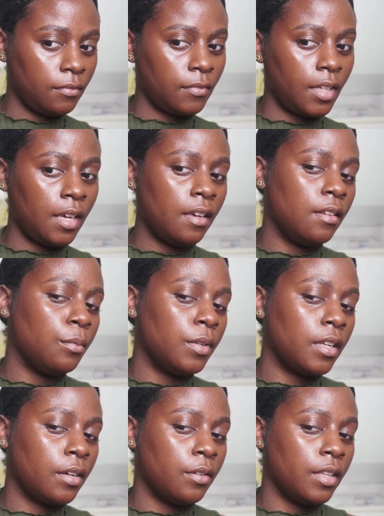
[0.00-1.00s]
And when
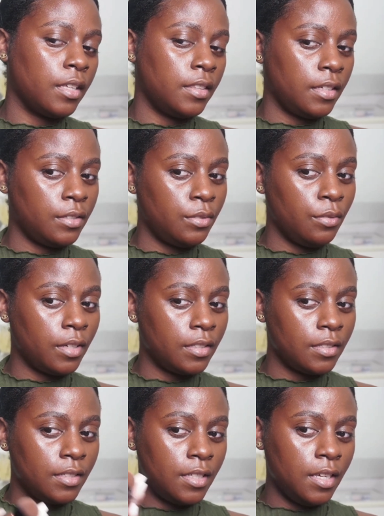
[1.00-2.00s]
I go like this, you can
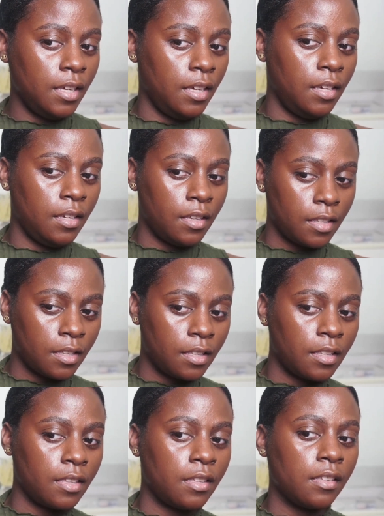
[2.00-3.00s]
see
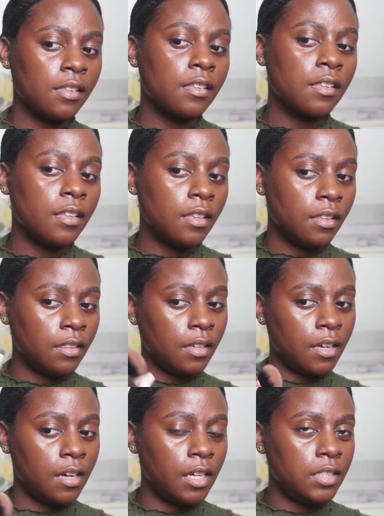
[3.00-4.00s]
the
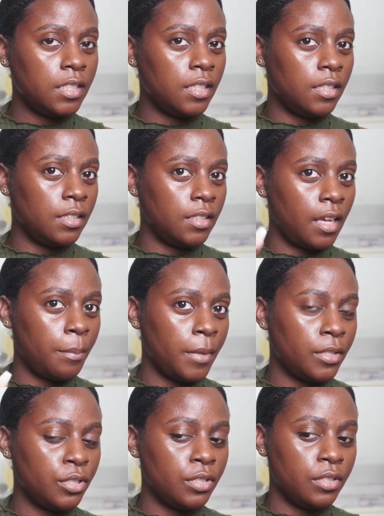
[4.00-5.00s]
cuts and the
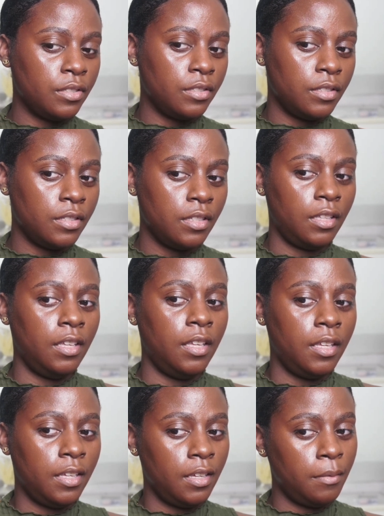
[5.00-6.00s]
dimensions
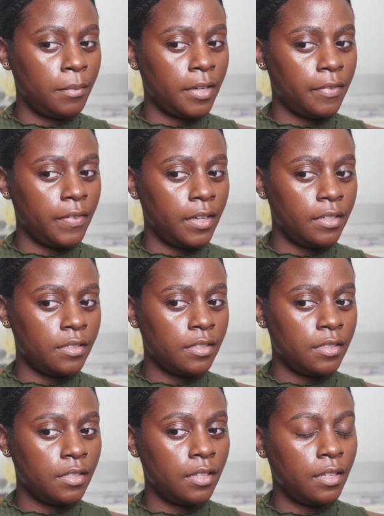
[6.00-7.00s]
in my face.
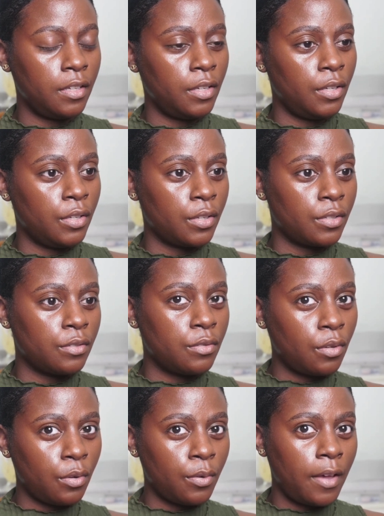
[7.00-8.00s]

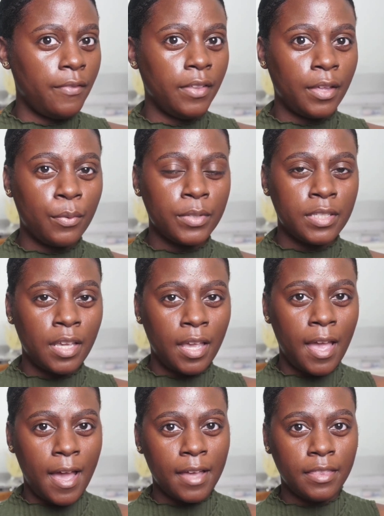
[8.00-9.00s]
So I feel like once I
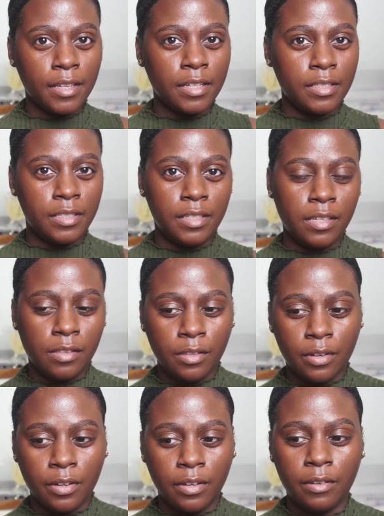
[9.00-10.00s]
add the
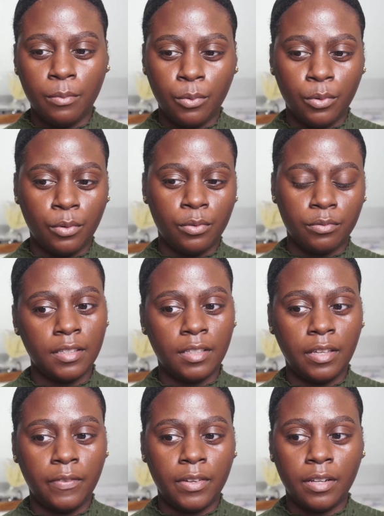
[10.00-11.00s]
concealer, it will
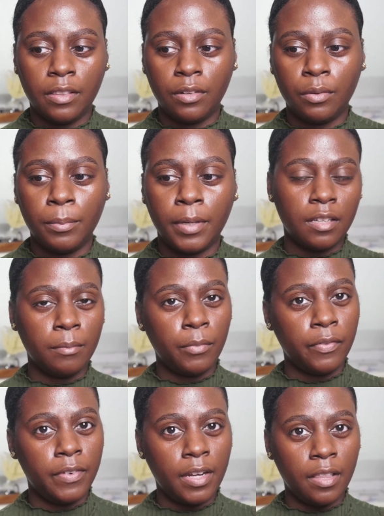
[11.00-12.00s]
give it a little bit more
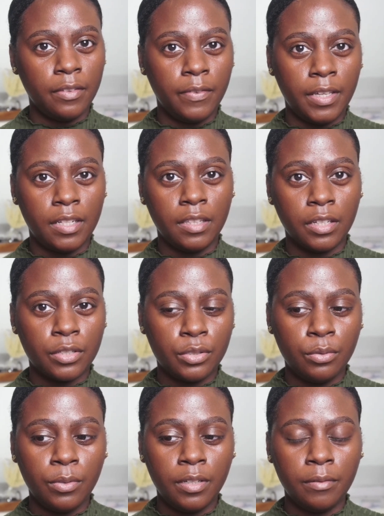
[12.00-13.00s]
of an elevated look
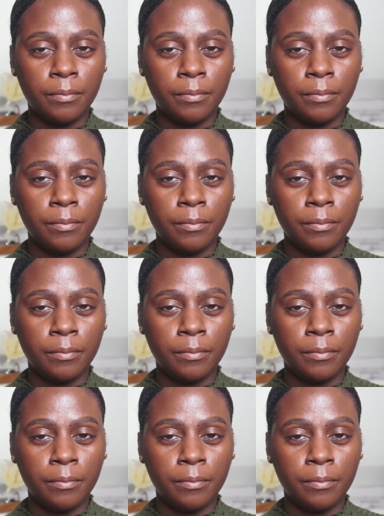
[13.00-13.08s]
to it.